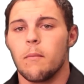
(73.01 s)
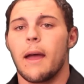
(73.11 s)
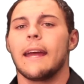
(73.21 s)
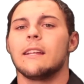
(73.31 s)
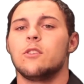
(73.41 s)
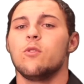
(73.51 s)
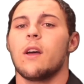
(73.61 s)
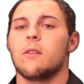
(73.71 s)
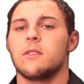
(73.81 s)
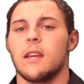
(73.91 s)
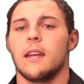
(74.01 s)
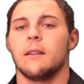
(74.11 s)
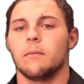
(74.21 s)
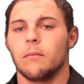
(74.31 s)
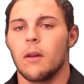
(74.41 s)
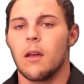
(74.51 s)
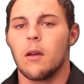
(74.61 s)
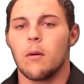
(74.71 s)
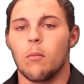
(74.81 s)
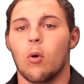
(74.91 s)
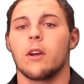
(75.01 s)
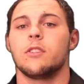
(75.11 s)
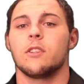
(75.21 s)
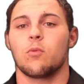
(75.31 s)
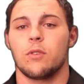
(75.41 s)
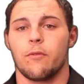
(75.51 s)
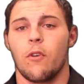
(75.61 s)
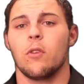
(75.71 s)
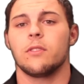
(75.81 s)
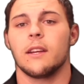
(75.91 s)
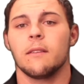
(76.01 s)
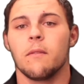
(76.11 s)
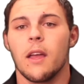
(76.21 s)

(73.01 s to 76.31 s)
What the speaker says: Back in 2008, mortgages were defaulting,